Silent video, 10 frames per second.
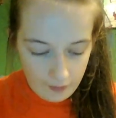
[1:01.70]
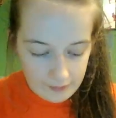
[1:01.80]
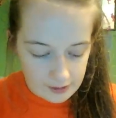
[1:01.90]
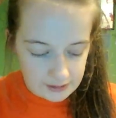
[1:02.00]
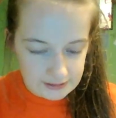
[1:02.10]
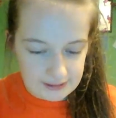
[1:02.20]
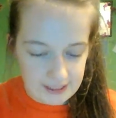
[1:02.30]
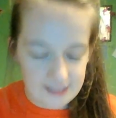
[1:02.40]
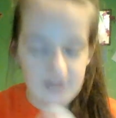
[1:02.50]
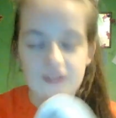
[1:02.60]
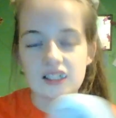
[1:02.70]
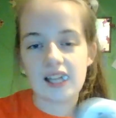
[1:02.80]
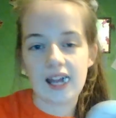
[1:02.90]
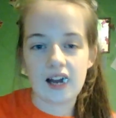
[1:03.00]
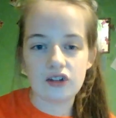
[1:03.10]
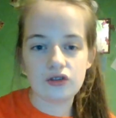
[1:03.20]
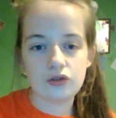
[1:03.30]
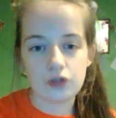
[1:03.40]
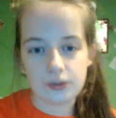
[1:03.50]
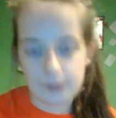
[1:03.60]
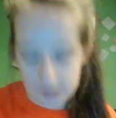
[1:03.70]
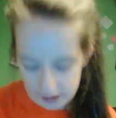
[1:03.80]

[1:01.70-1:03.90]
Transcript: And they're in a large just because